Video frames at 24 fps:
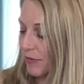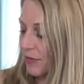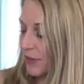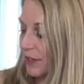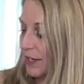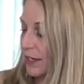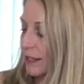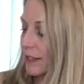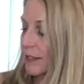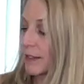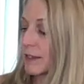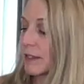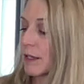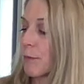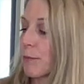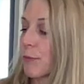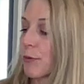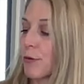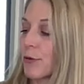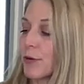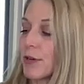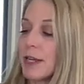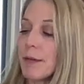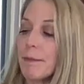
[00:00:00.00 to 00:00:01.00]
These
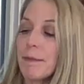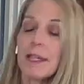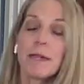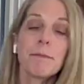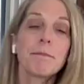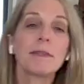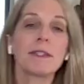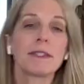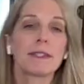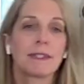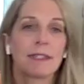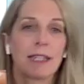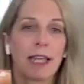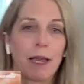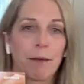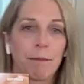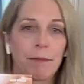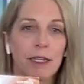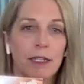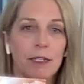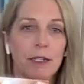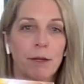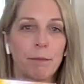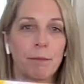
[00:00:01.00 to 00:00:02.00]
premium
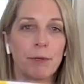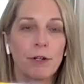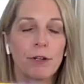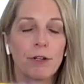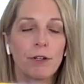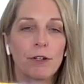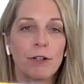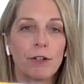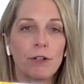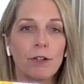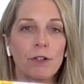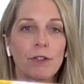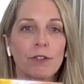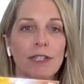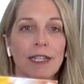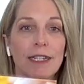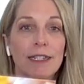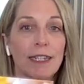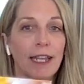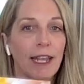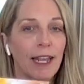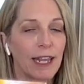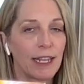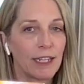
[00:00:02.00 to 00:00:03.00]
salmon burgers
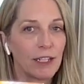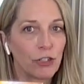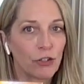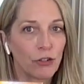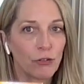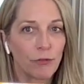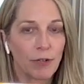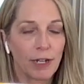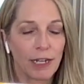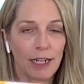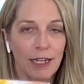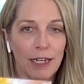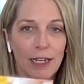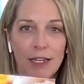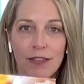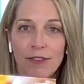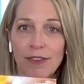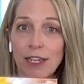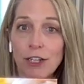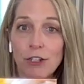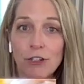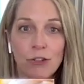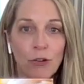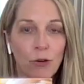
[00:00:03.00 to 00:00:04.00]
taste great.
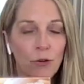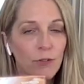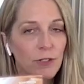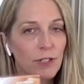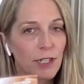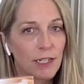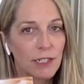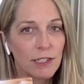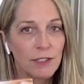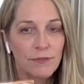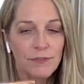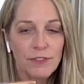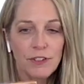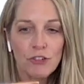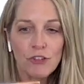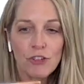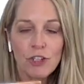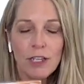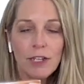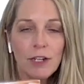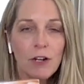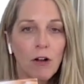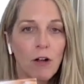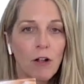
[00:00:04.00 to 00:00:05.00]
They don't taste
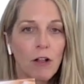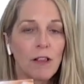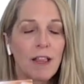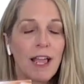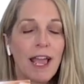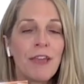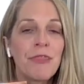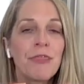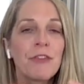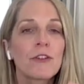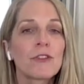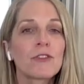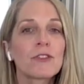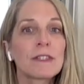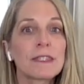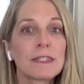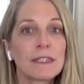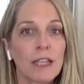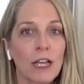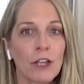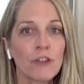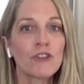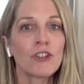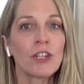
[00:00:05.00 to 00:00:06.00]
fishy at all, and they're
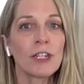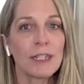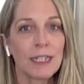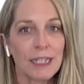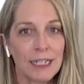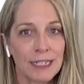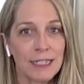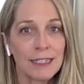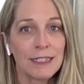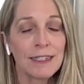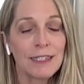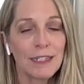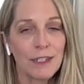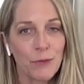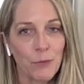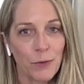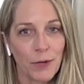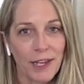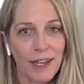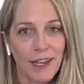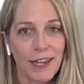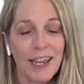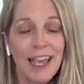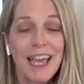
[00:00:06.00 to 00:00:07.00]
such an easy
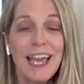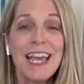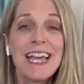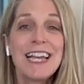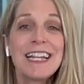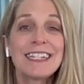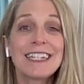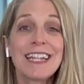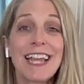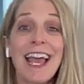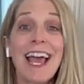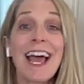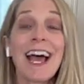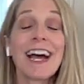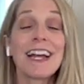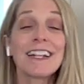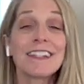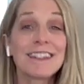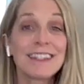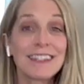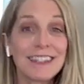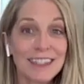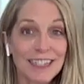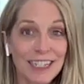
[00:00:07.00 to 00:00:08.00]
way to
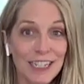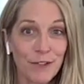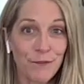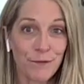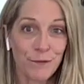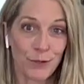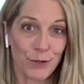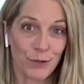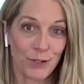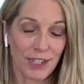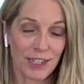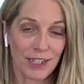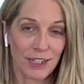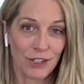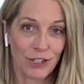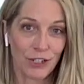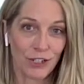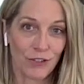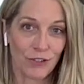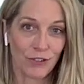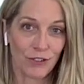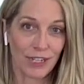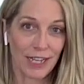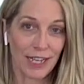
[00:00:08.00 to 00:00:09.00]
add seafood into
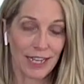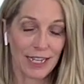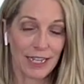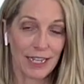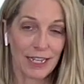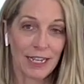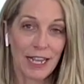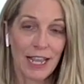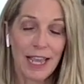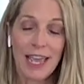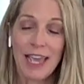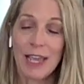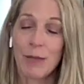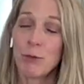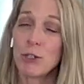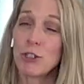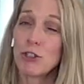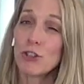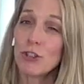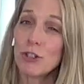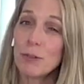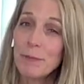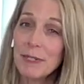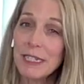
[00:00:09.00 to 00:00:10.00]
your diet. We
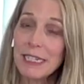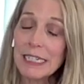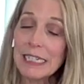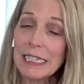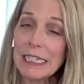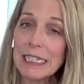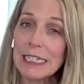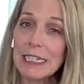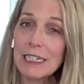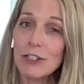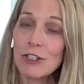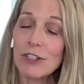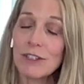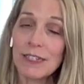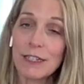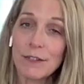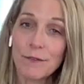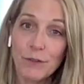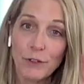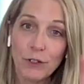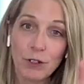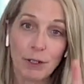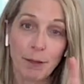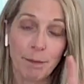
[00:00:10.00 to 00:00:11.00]
should be eating
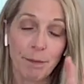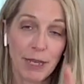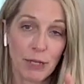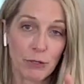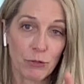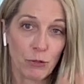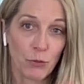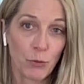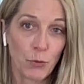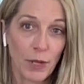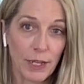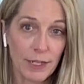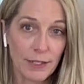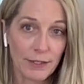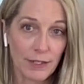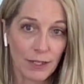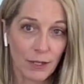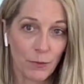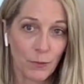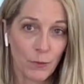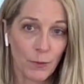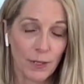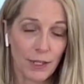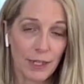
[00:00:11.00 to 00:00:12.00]
seafood about twice
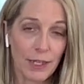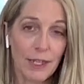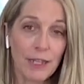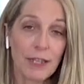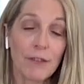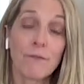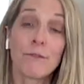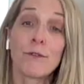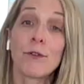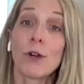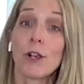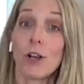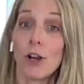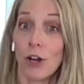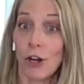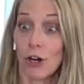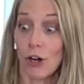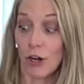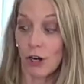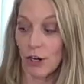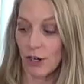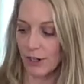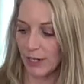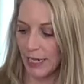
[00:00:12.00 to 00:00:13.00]
a week for
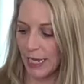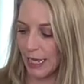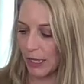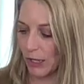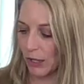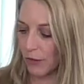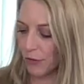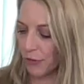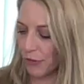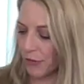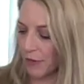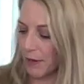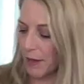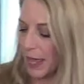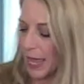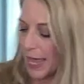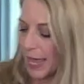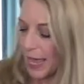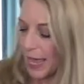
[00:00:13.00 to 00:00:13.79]
our heart health.